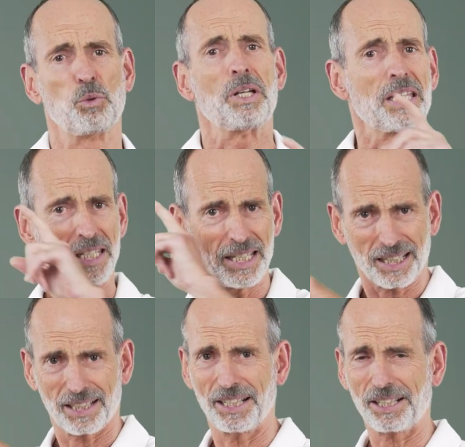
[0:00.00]
Clicking
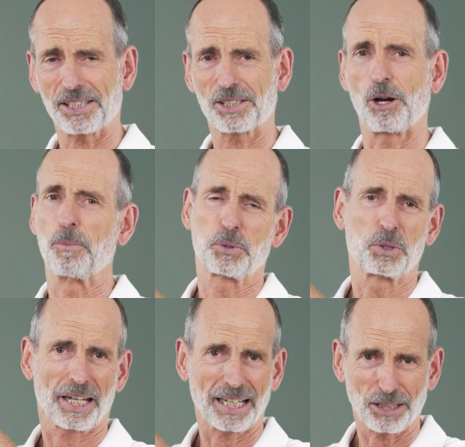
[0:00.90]
here
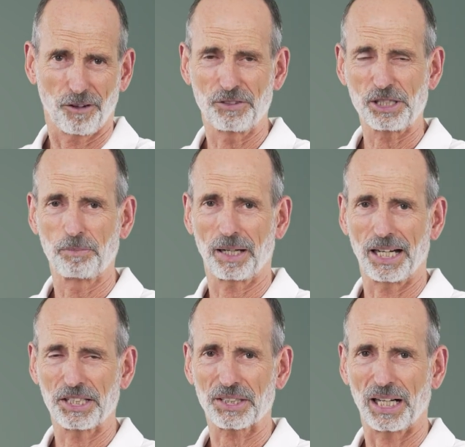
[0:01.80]
takes you directly
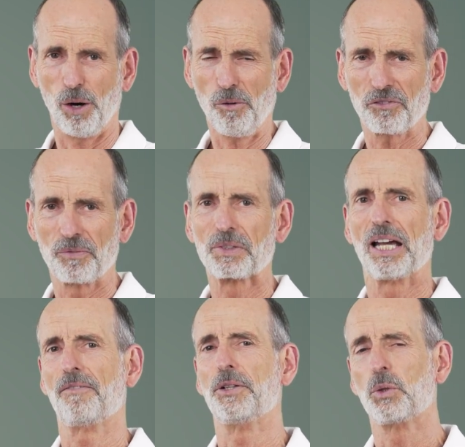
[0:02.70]
to our premium channel.